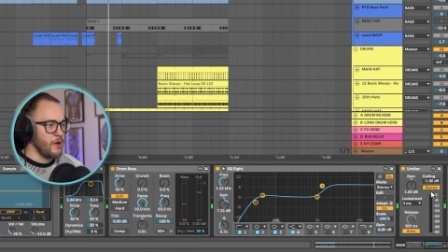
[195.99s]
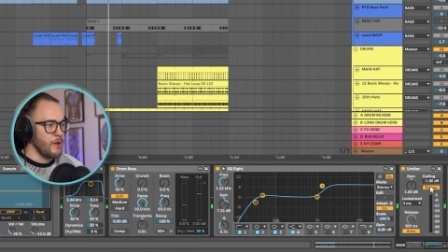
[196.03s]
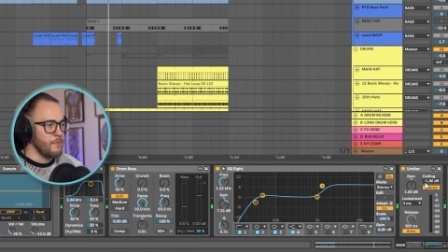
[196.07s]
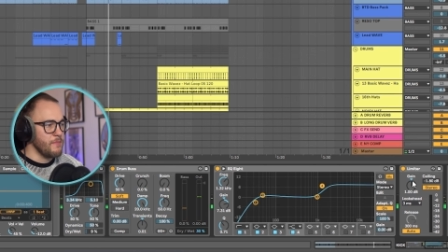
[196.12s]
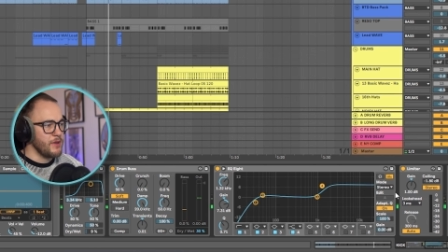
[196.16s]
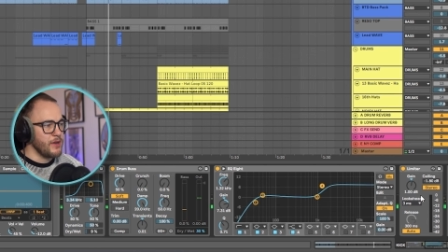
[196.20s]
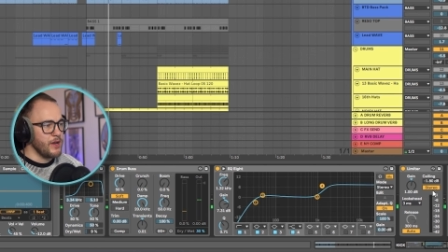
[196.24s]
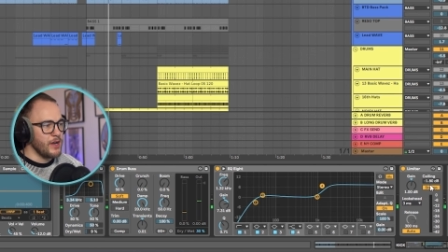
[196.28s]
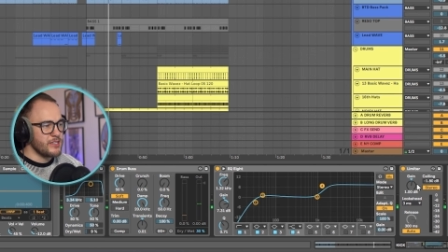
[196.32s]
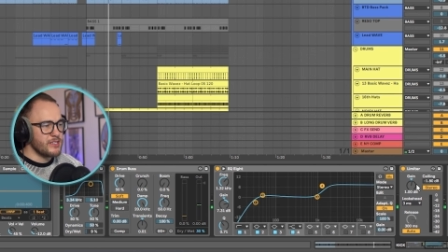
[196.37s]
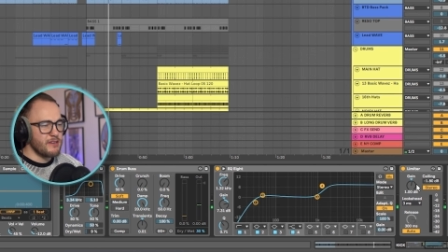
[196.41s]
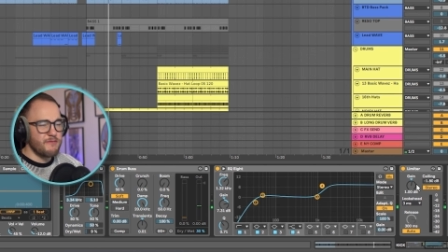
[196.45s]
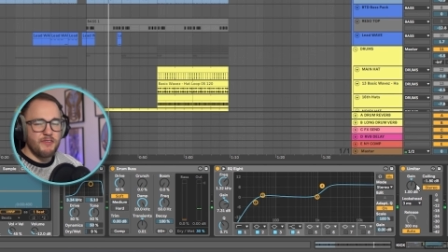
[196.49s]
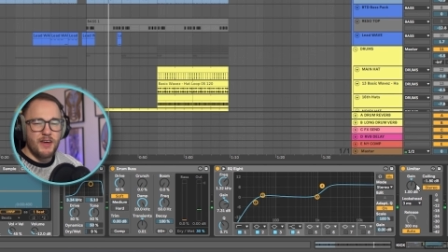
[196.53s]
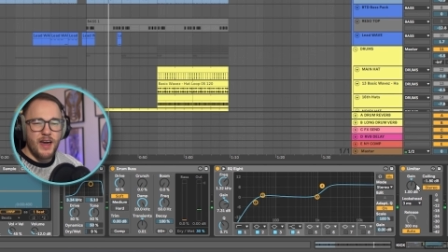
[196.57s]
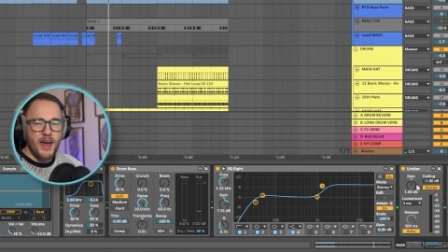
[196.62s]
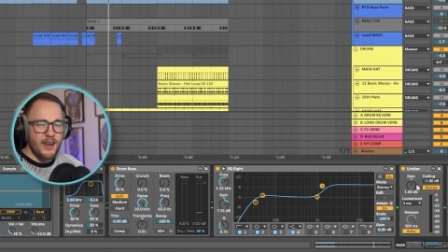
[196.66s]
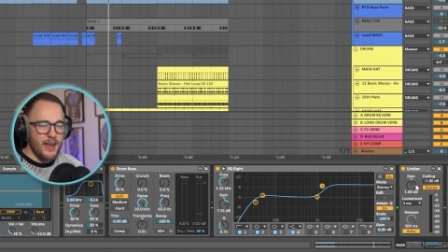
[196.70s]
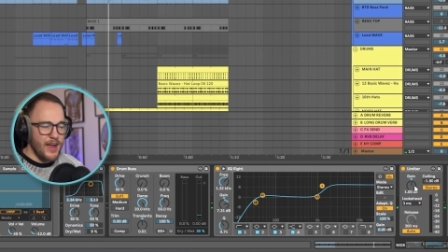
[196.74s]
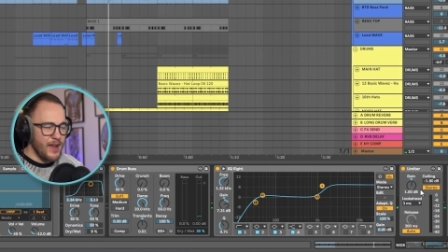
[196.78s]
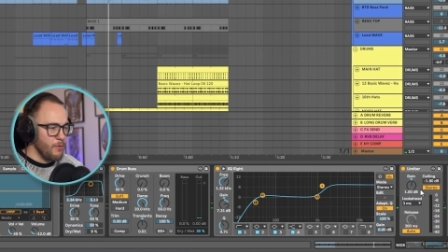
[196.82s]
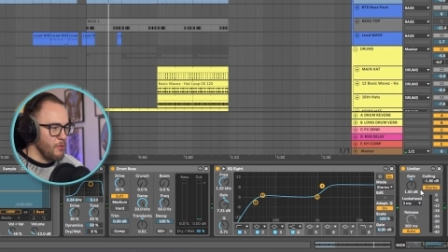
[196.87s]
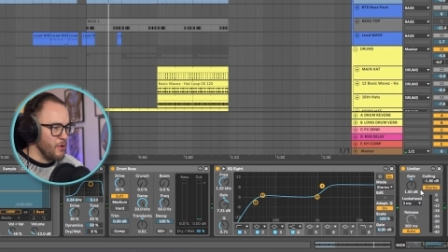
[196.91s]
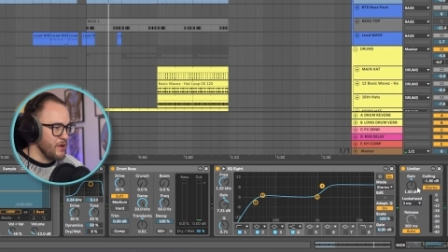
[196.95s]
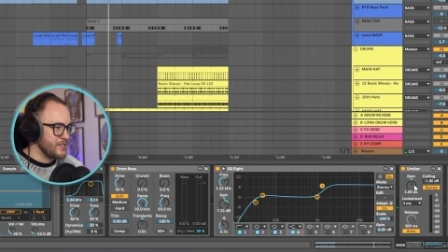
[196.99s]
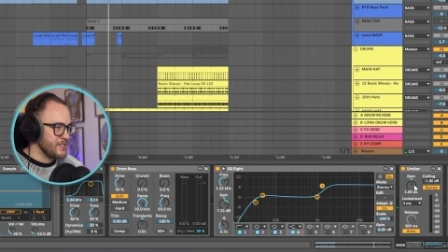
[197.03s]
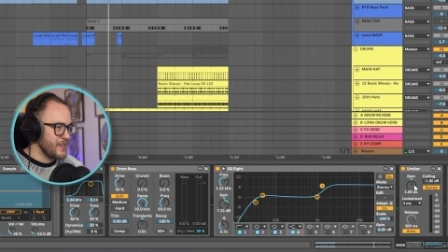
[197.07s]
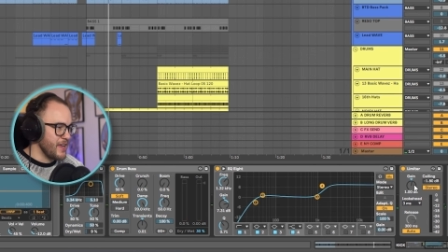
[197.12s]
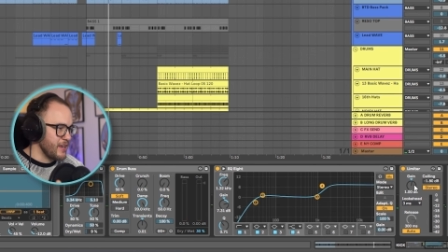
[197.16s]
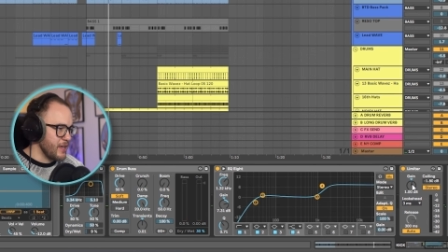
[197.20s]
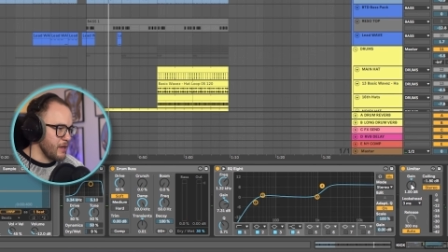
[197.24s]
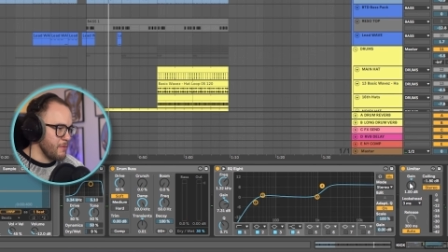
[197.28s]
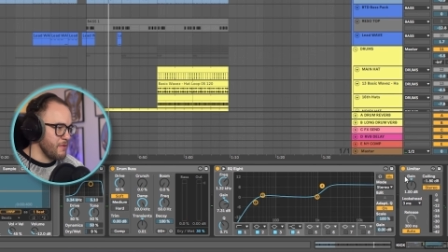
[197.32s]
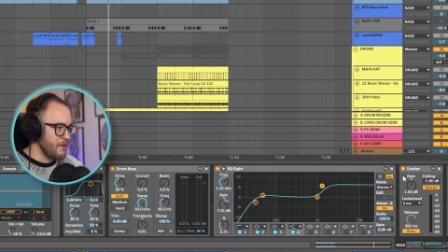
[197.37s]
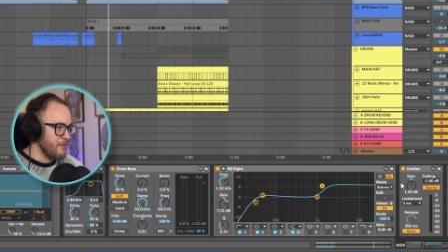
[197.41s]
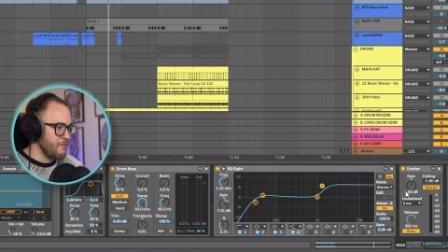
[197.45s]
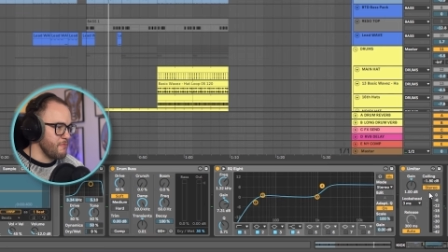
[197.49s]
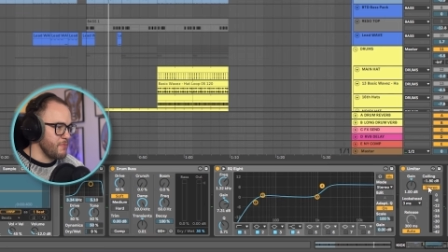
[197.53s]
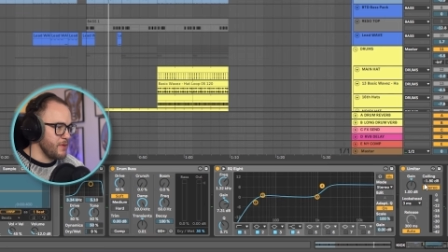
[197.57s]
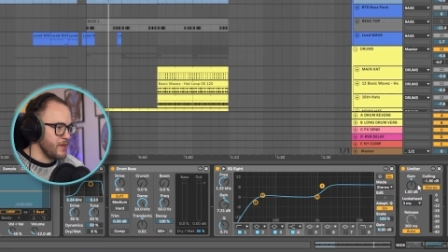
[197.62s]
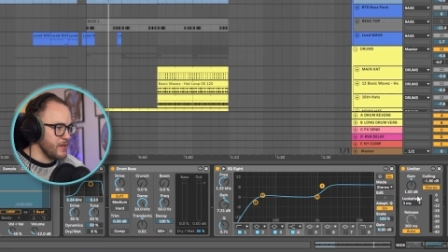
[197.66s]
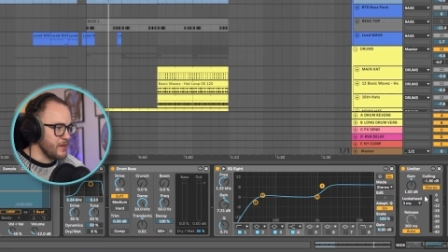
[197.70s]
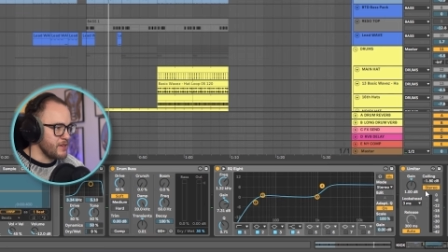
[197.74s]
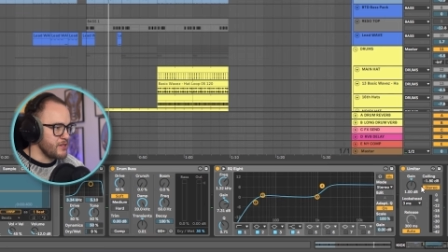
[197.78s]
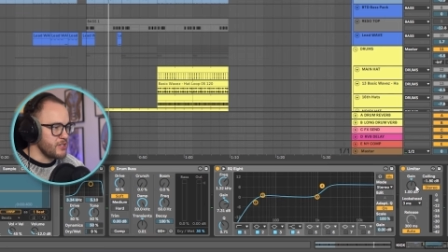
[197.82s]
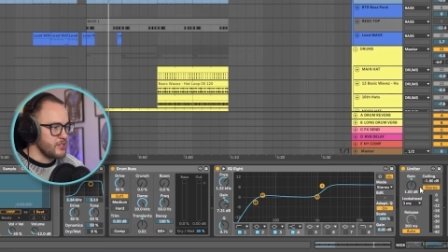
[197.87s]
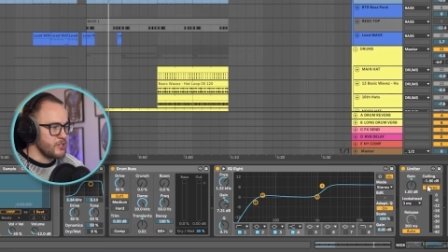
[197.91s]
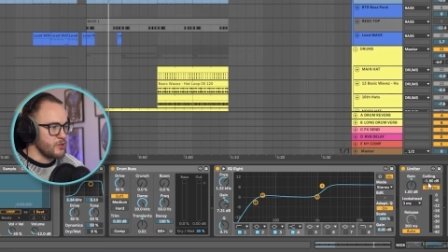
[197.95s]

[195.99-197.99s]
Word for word: And because of that, I was getting a bit of peaks,